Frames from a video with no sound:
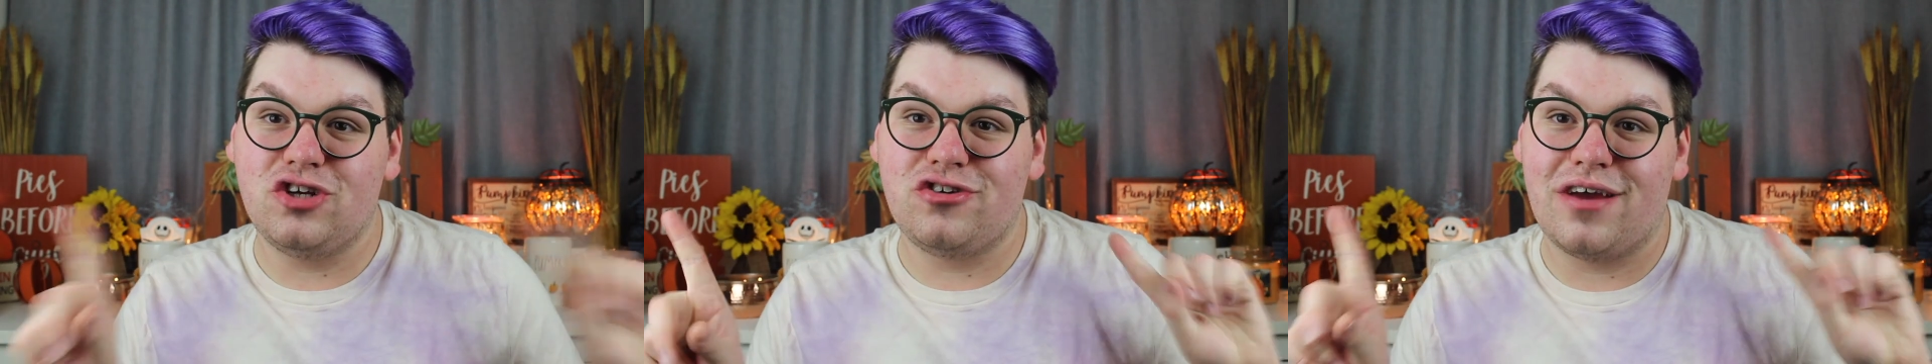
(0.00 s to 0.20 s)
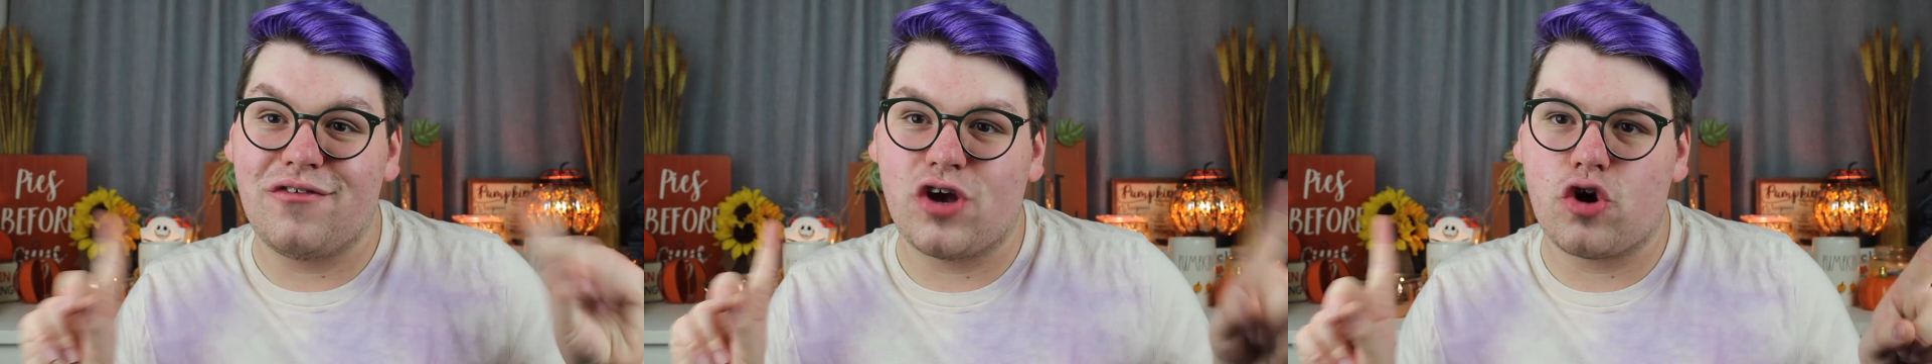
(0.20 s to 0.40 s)

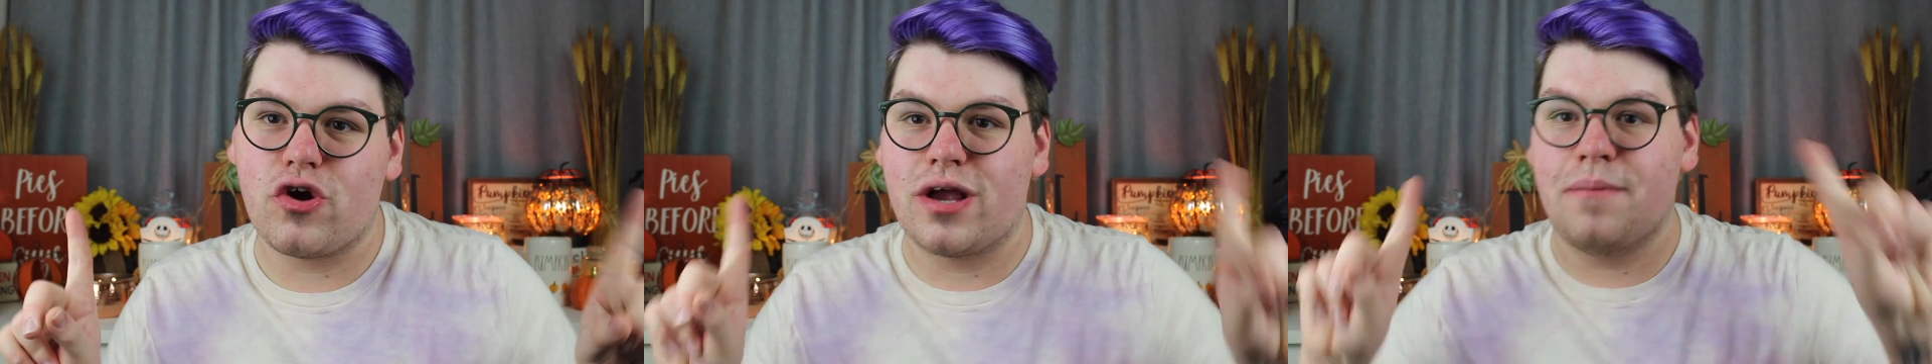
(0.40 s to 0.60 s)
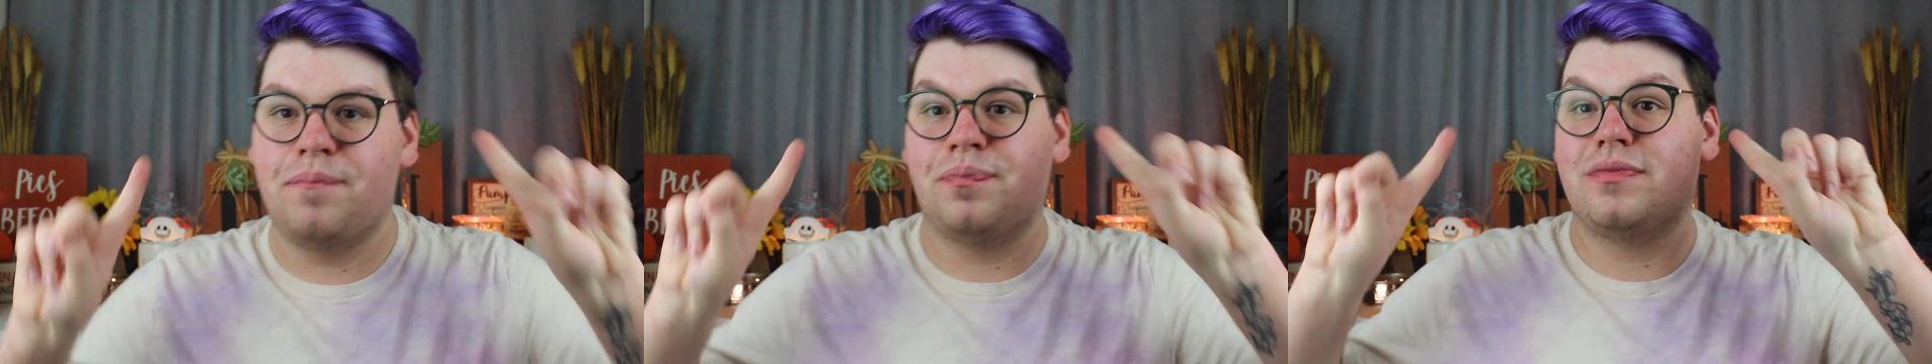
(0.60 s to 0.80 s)
shaving
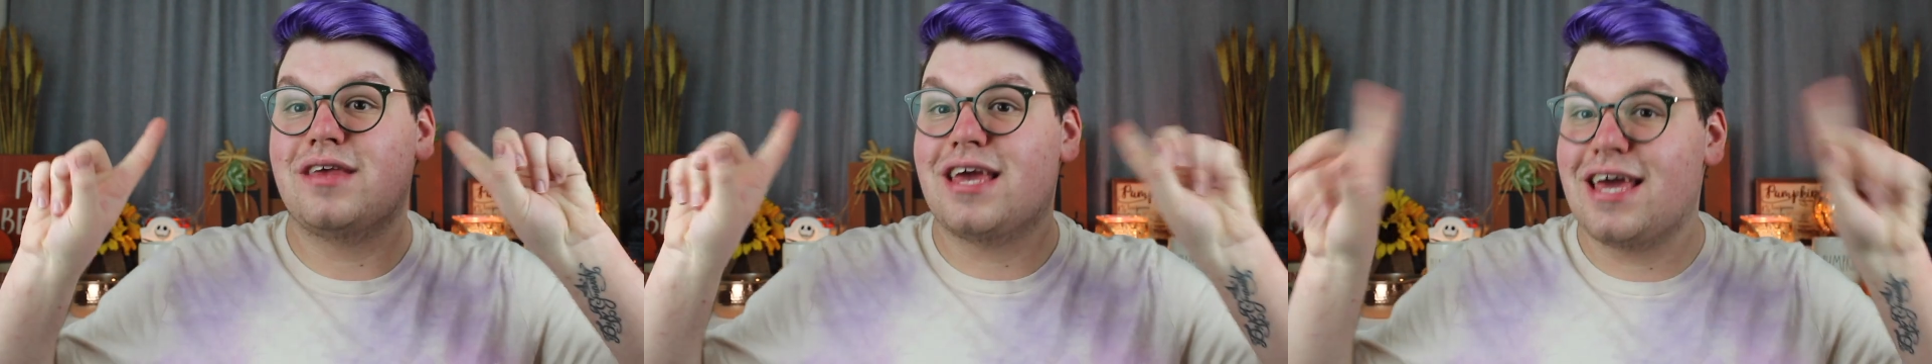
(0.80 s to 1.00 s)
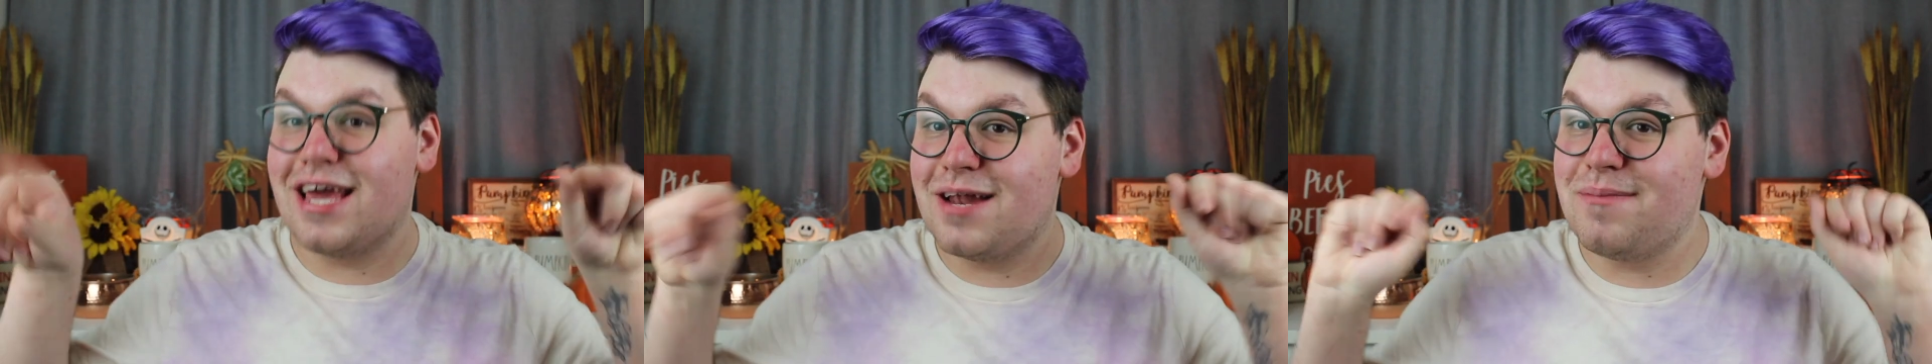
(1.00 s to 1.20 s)
cream
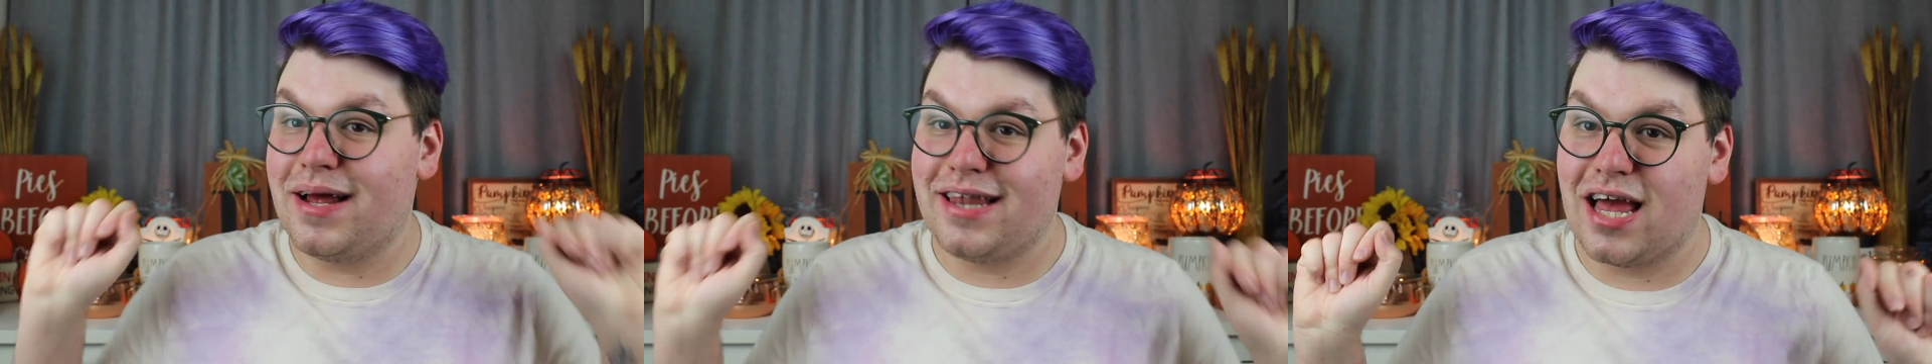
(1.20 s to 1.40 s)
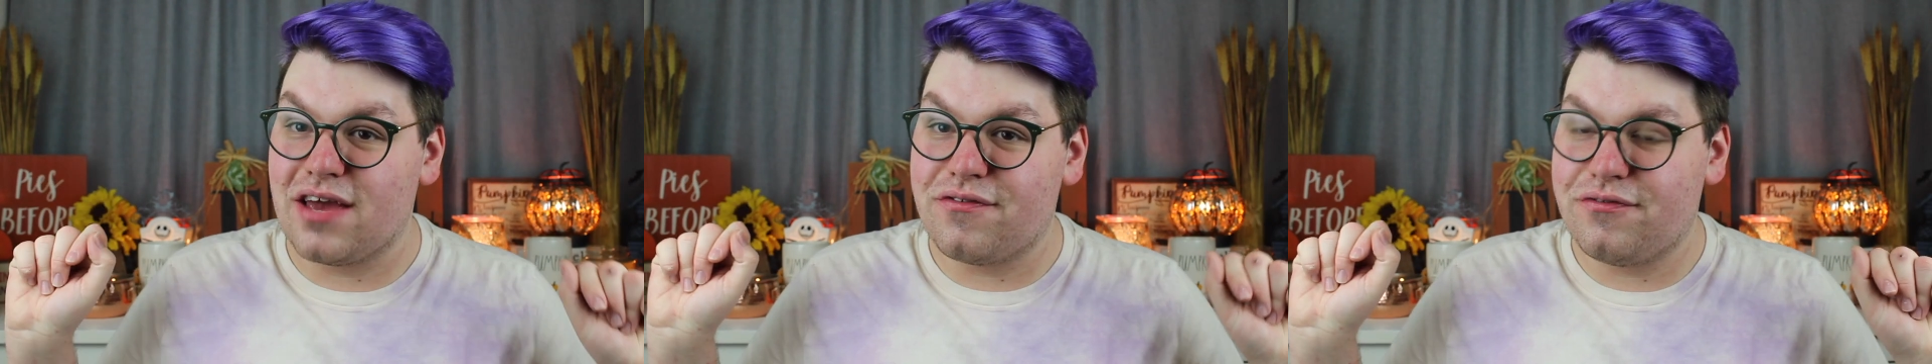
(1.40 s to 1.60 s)
in my
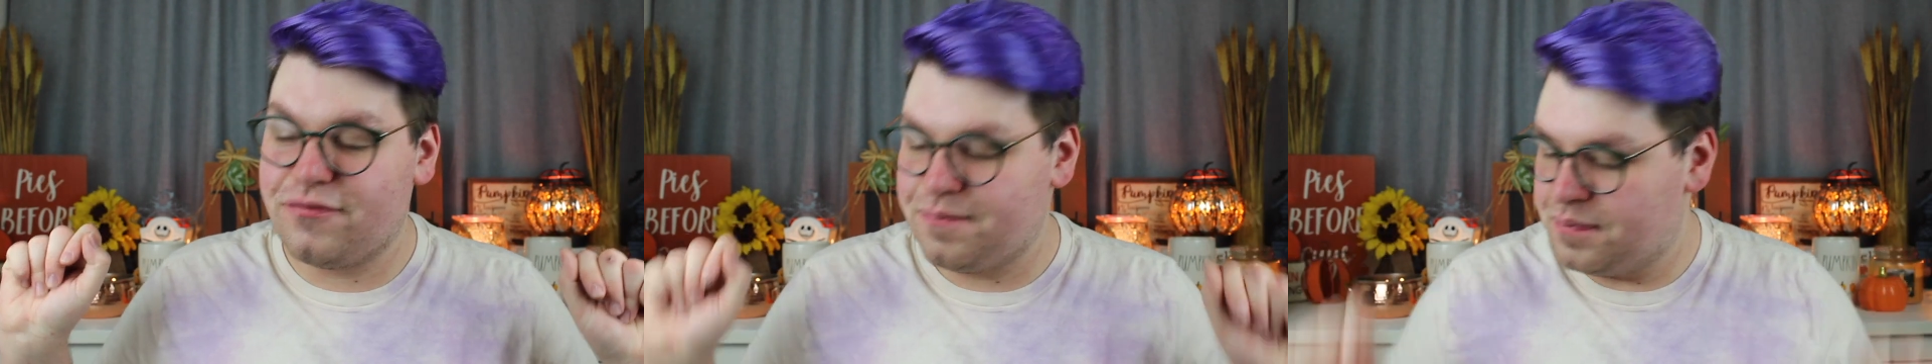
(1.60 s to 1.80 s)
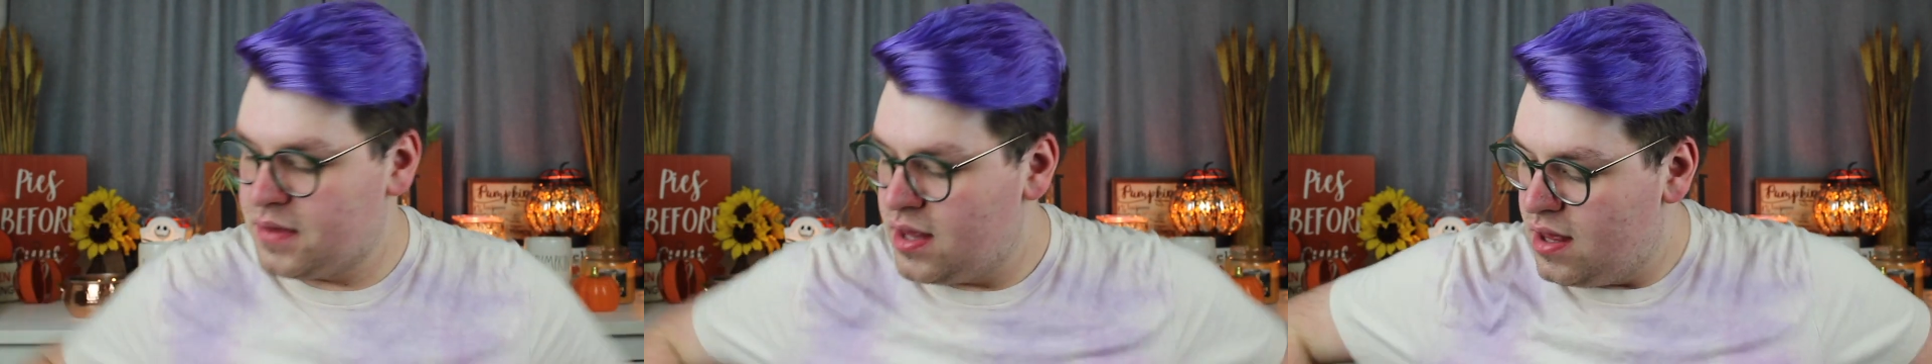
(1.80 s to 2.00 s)
life.